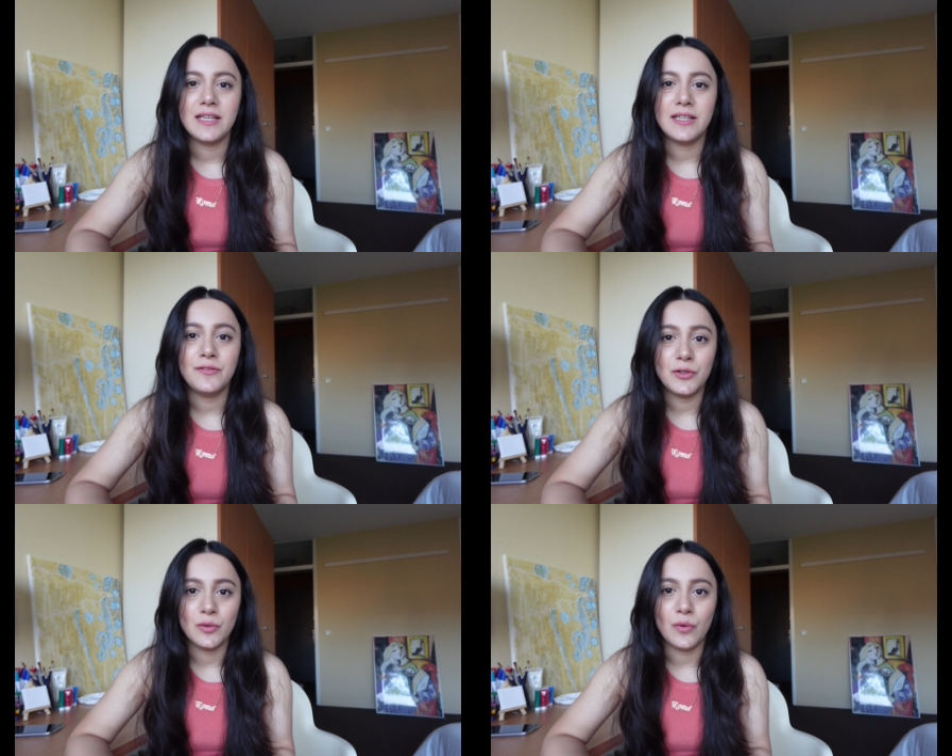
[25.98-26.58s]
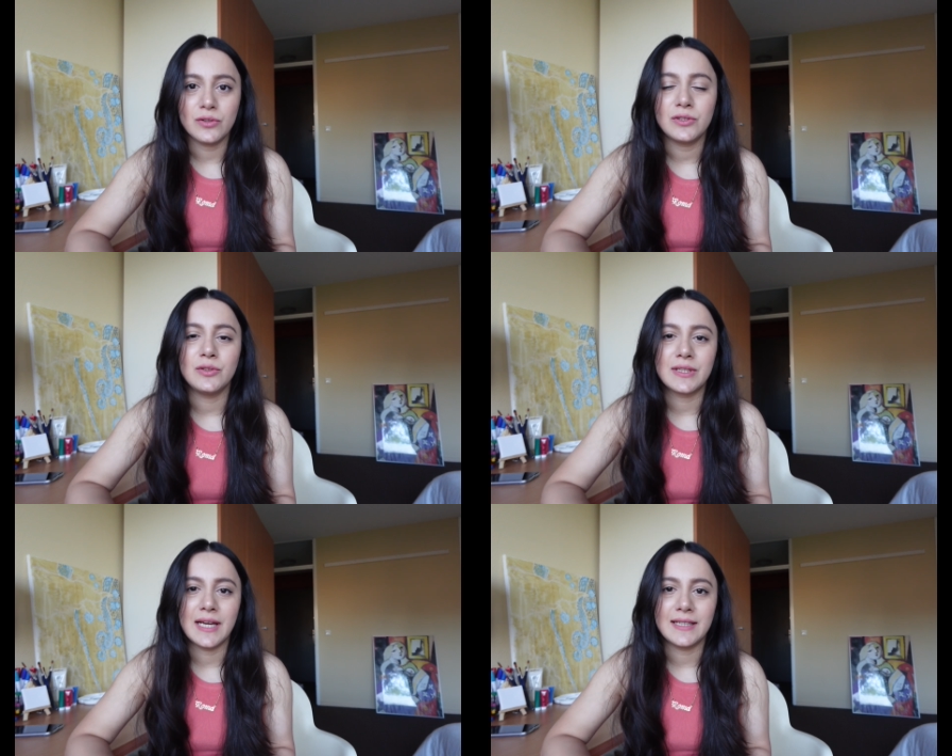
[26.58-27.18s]
If you want,
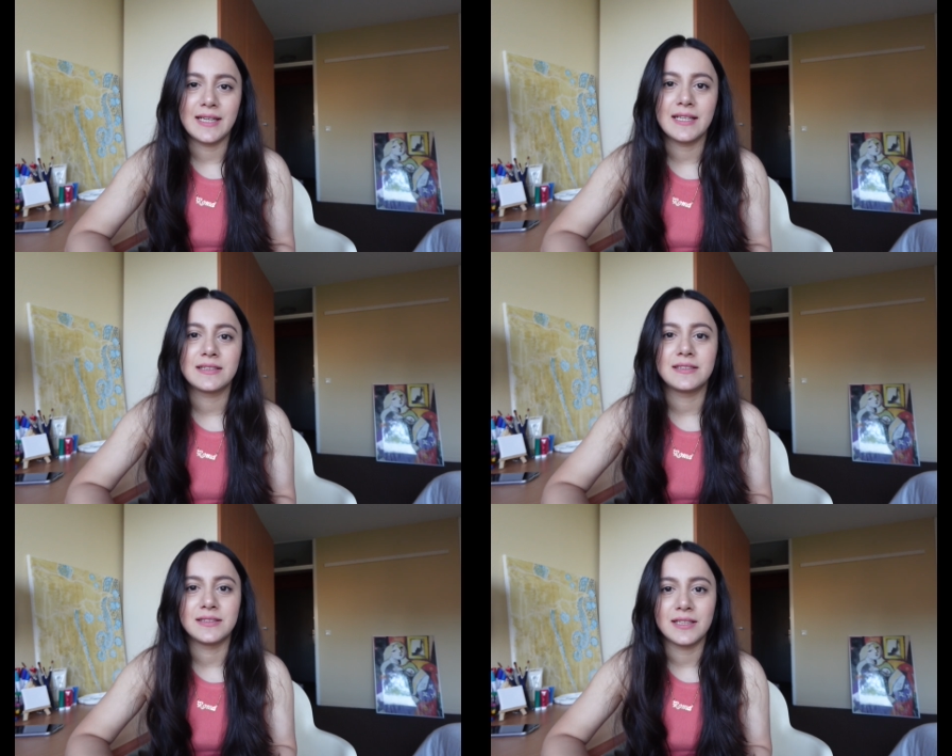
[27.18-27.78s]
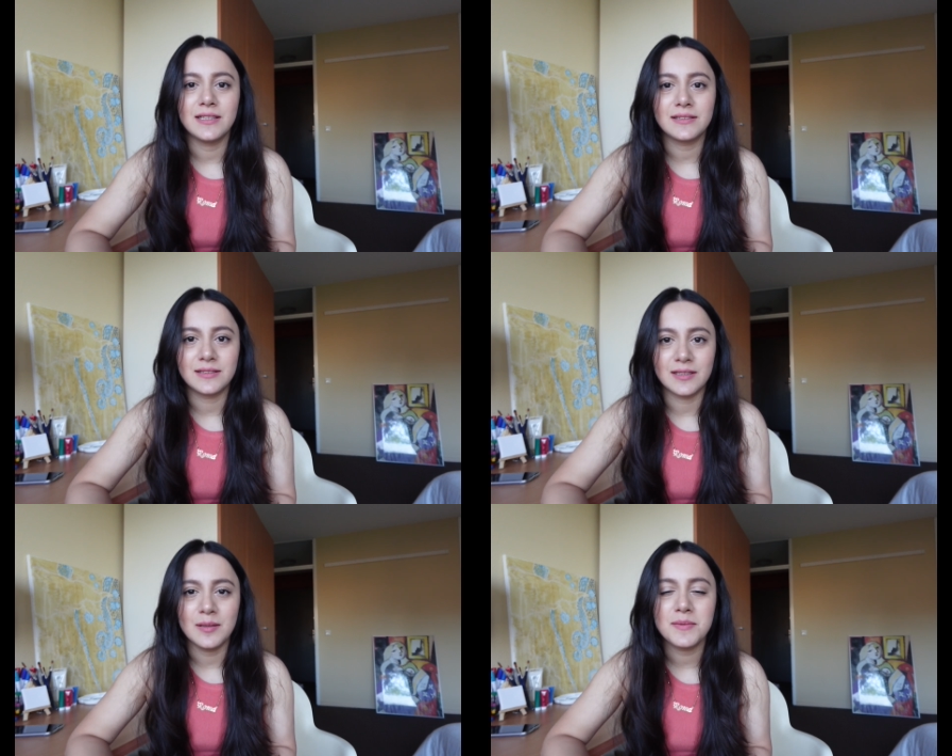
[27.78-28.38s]
you can get detailed
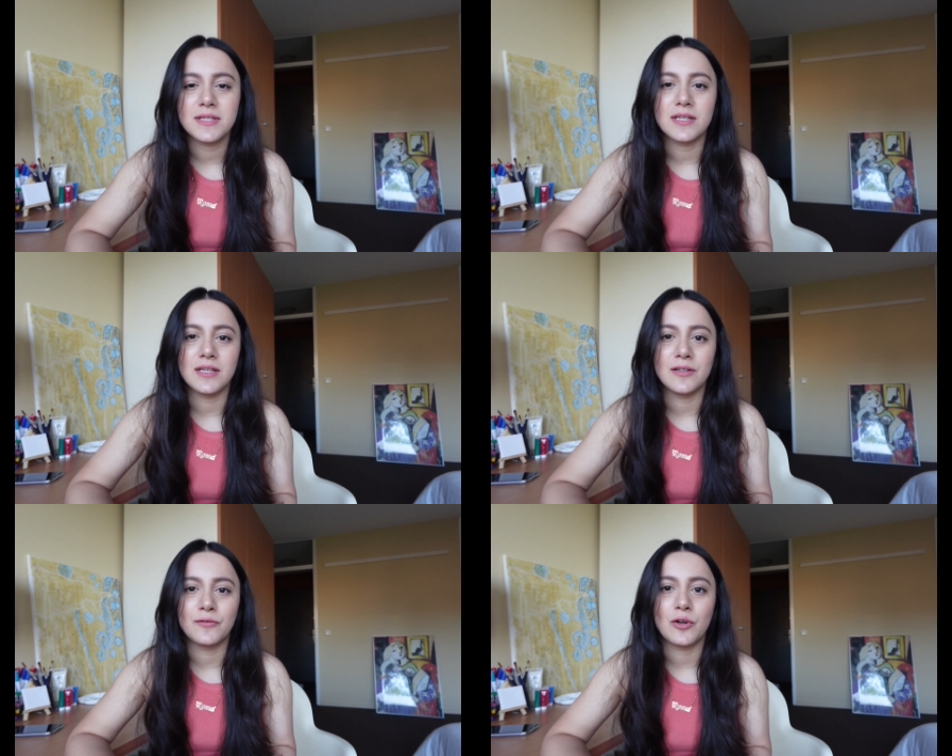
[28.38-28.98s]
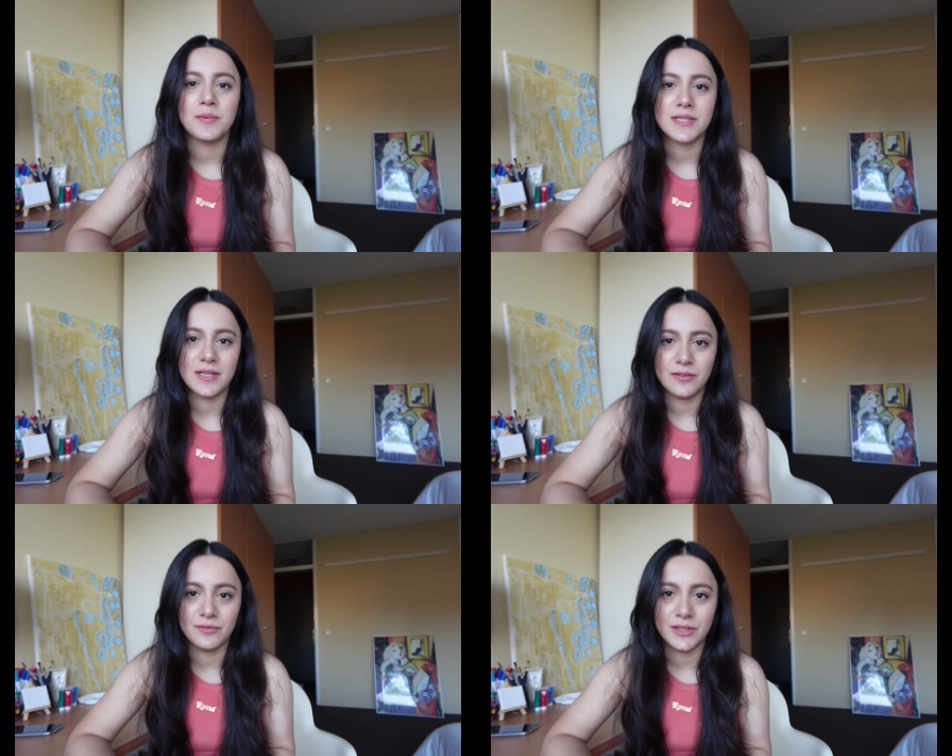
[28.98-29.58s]
tips uh, from
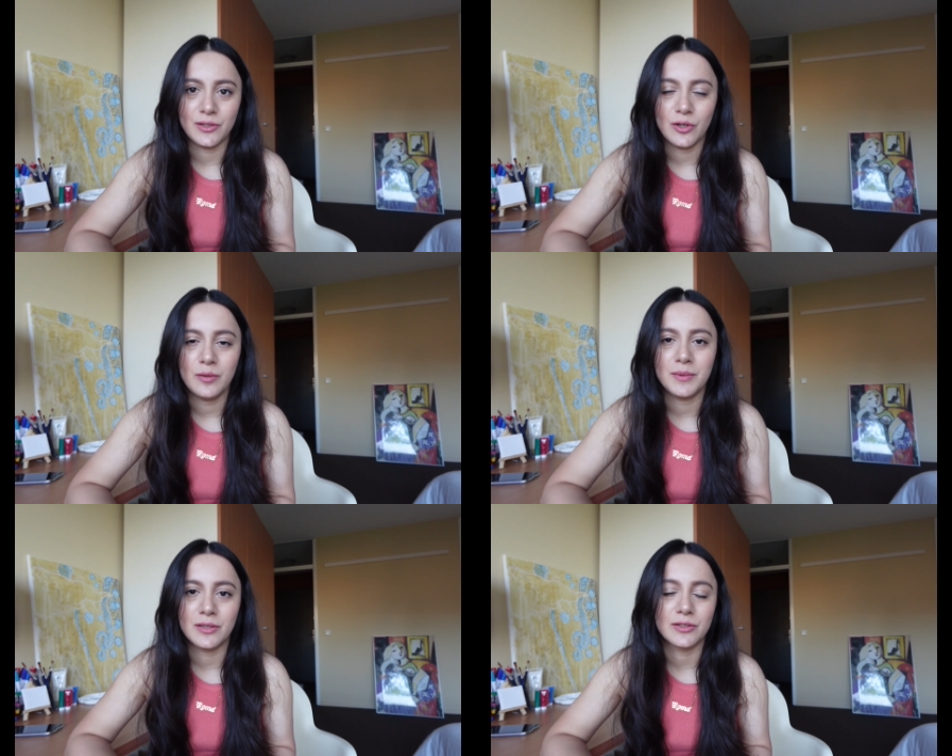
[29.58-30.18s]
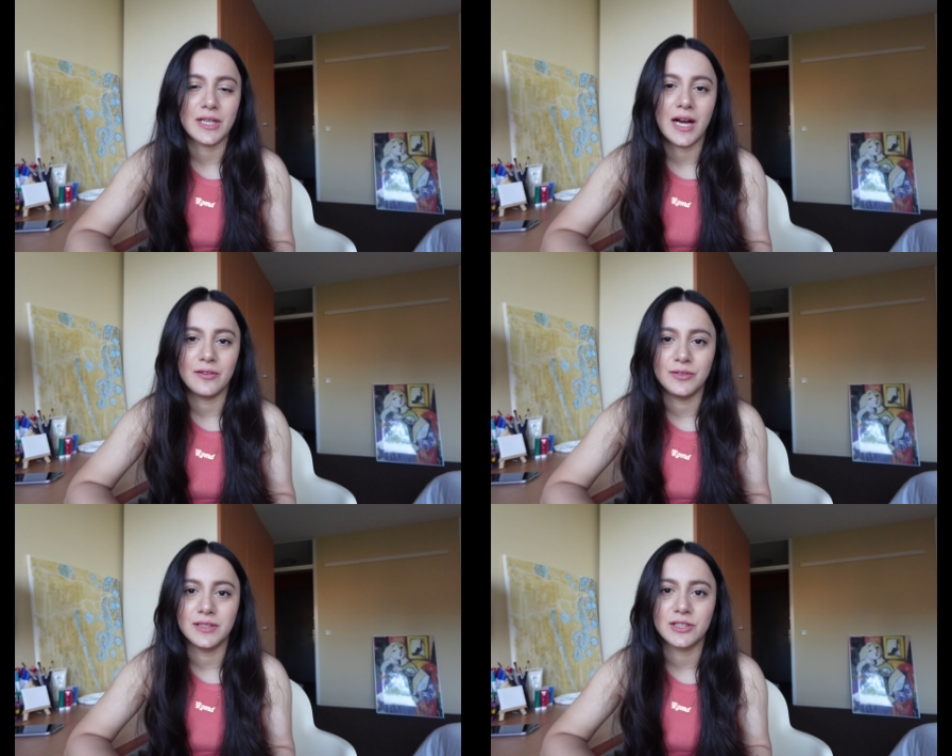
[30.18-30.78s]
CERN video because I
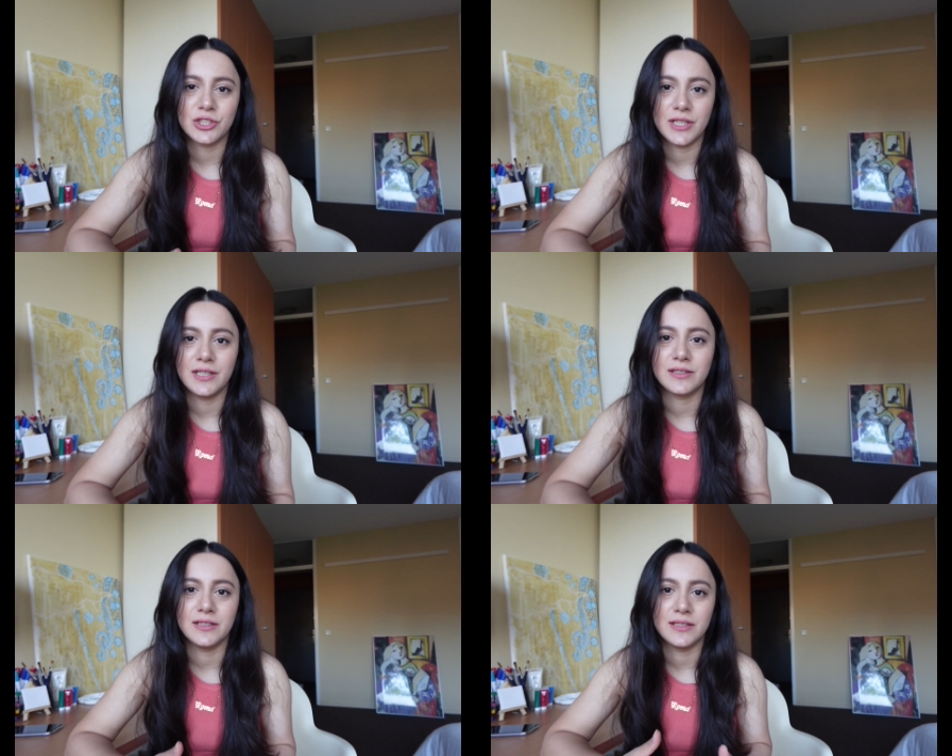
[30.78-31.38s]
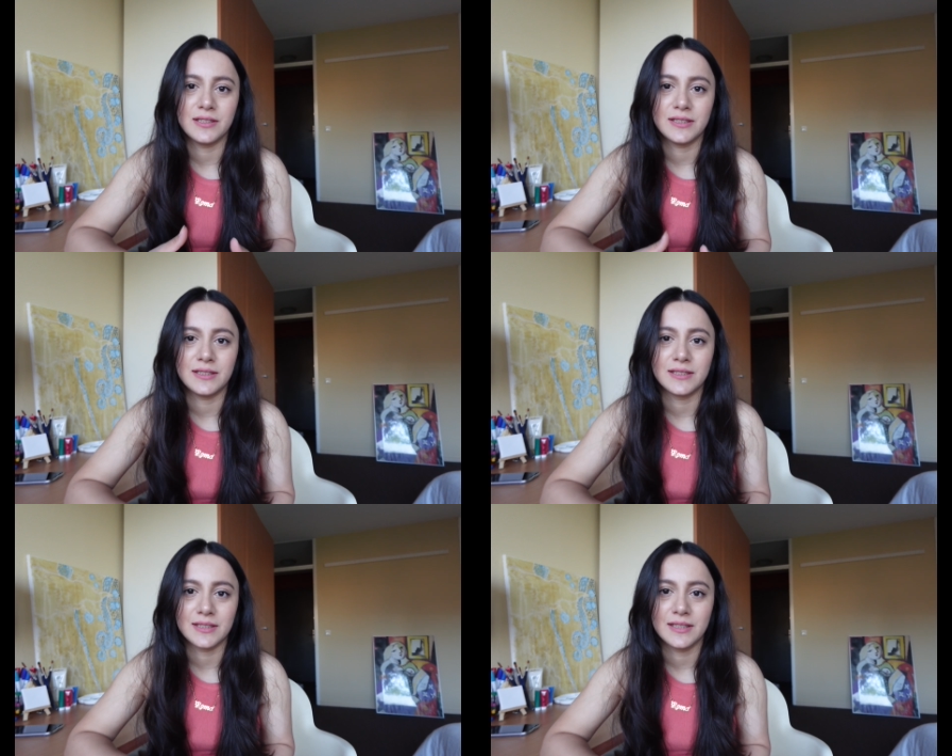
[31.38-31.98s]
will share uh, it
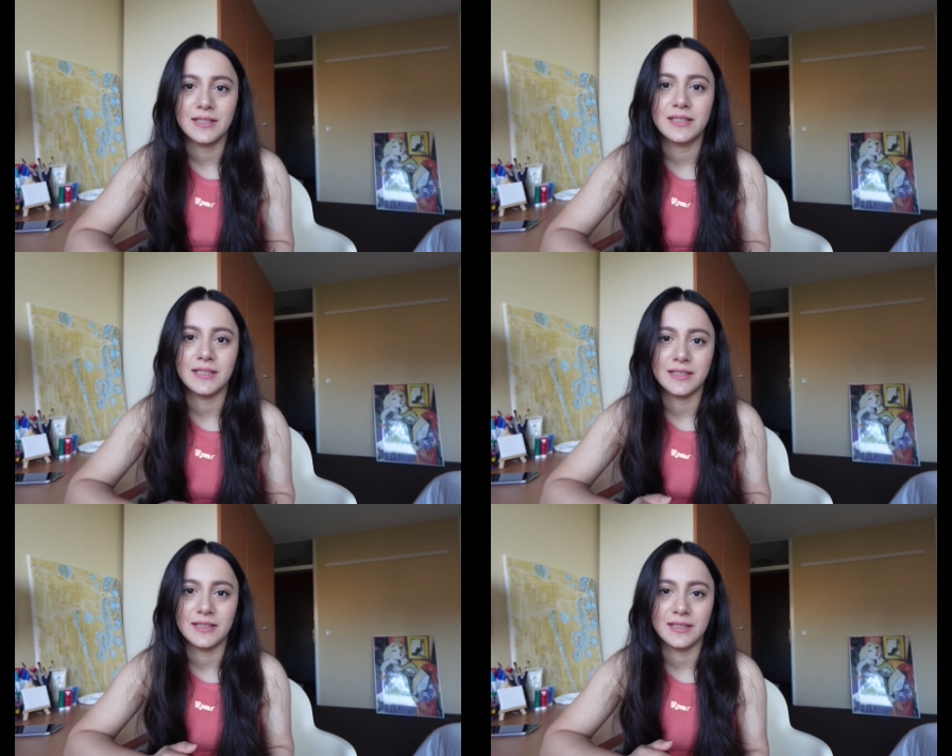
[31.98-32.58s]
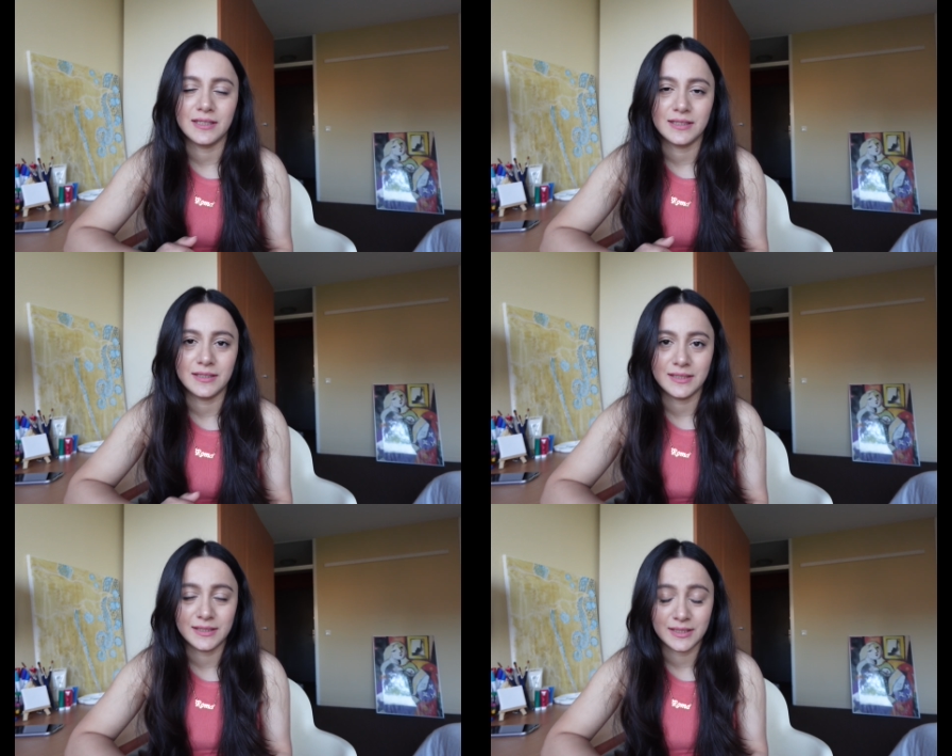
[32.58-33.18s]
is link in uh,
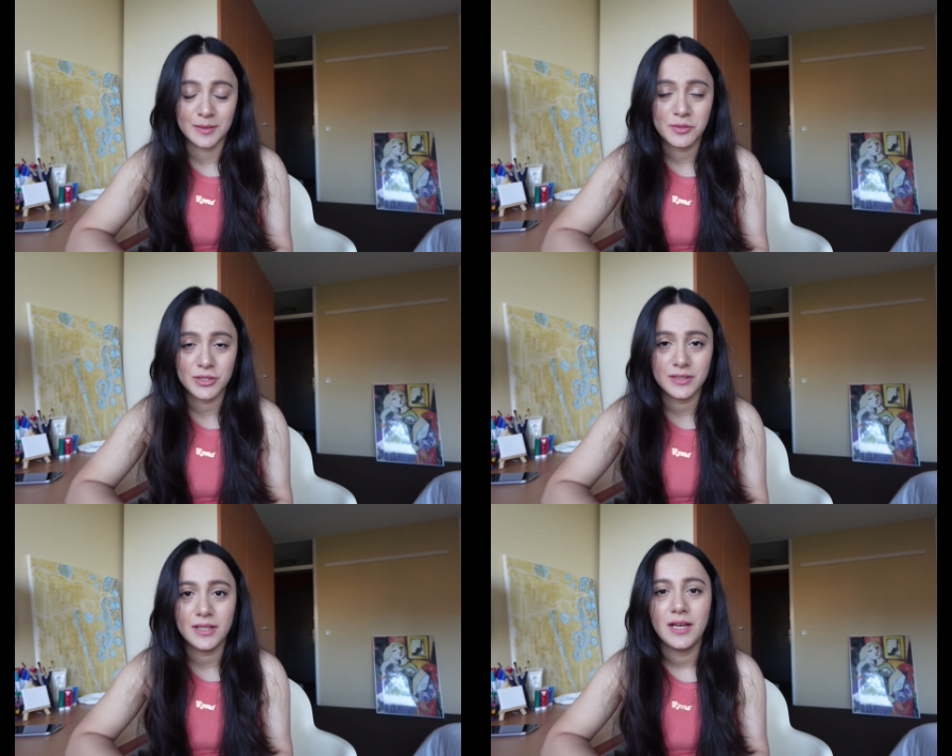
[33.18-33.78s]
description.